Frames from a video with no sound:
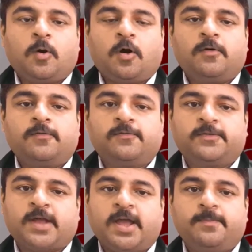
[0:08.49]
of
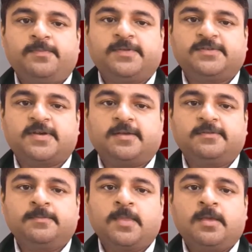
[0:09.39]
types such
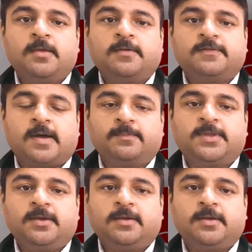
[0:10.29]
as
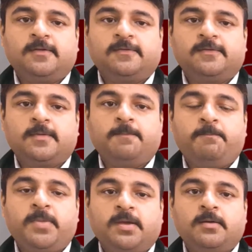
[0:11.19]
something is
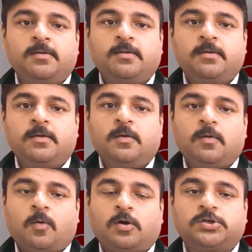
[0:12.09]
bigger
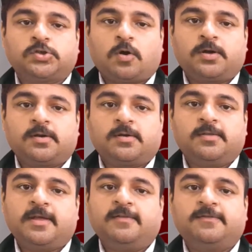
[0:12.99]
or
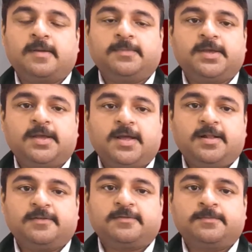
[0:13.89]
shorter than something
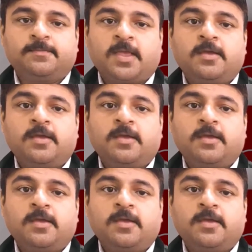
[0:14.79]
else,